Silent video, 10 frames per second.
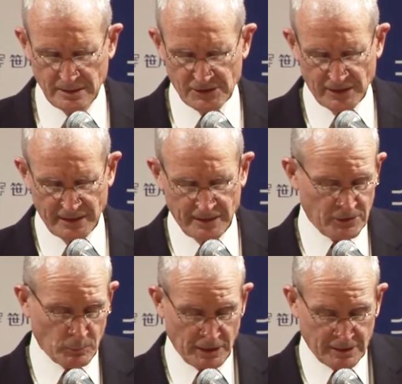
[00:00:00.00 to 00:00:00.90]
China
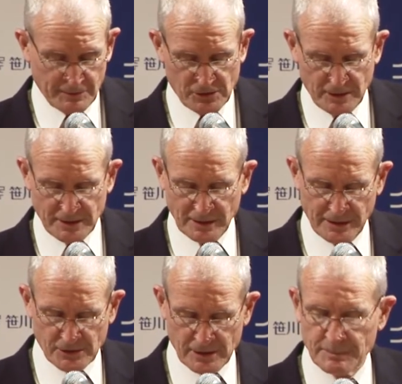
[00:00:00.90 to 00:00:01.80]
is welcome to join the
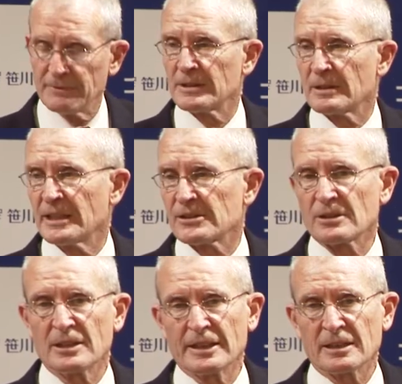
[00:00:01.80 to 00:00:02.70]
leadership of
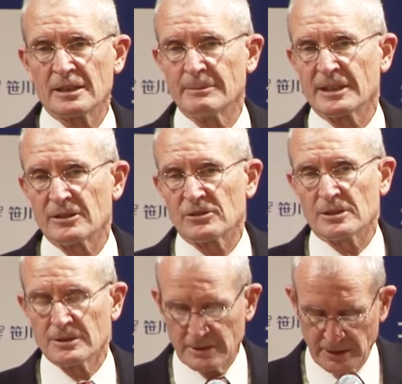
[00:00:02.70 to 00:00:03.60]
international economic and
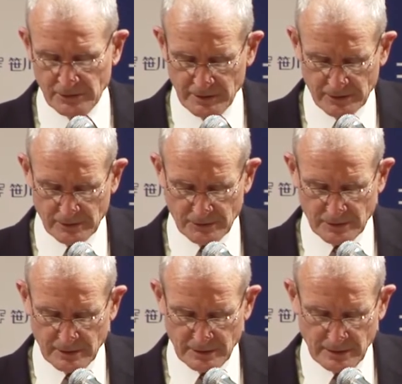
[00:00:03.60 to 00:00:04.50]
security
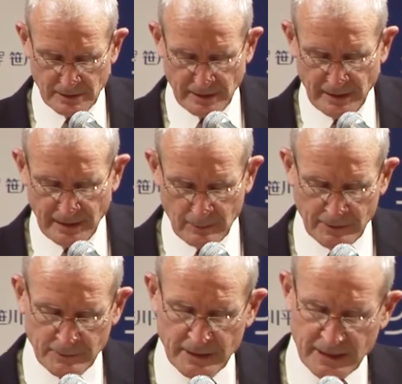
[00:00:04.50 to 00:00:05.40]
structures.
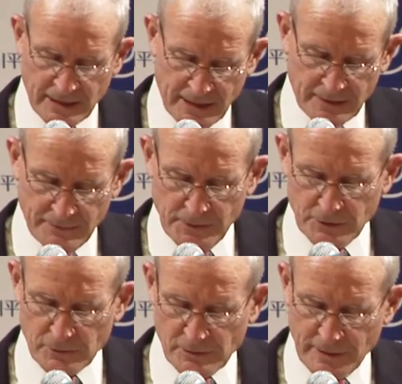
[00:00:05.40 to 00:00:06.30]
However, it cannot view
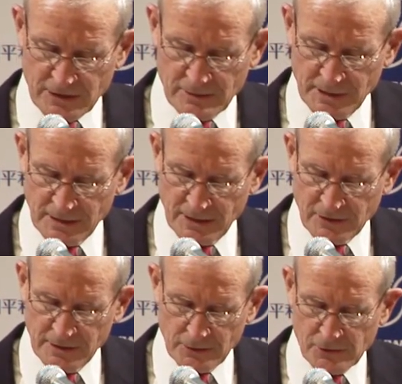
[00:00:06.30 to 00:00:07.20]
its
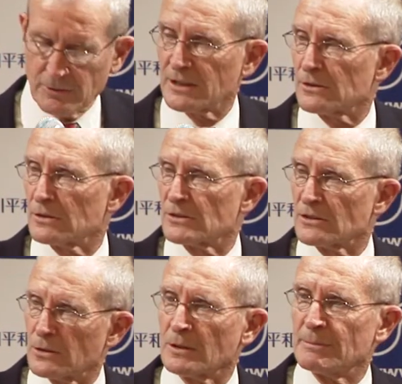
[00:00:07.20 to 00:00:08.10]
responsibilities in those structures
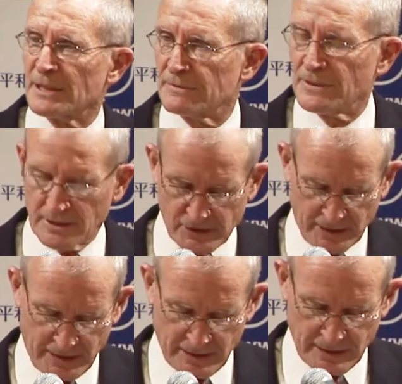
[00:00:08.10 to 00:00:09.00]
as only benefiting
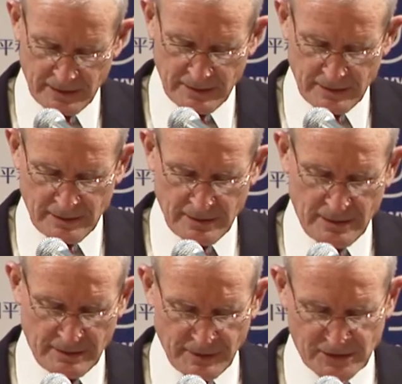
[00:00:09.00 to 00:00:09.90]
China.
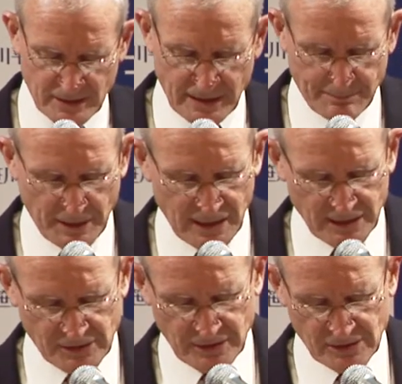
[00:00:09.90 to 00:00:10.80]
It must adopt
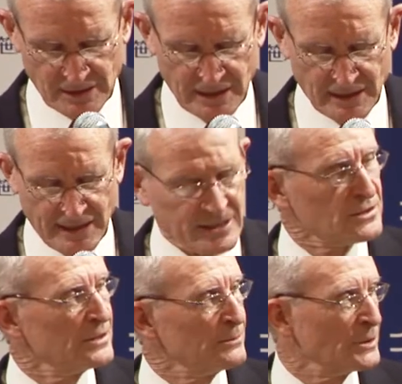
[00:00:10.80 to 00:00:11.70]
policies and take
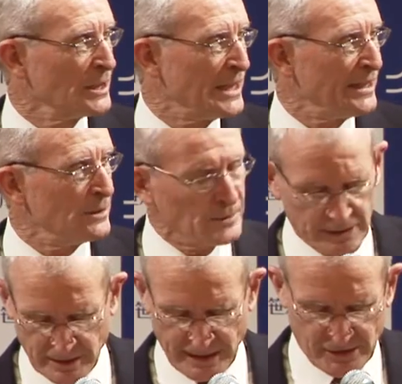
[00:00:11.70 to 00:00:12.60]
action that will allow
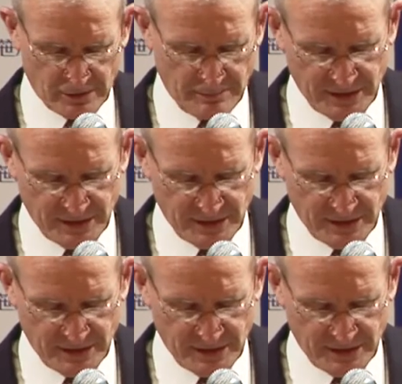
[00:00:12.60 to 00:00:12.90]
international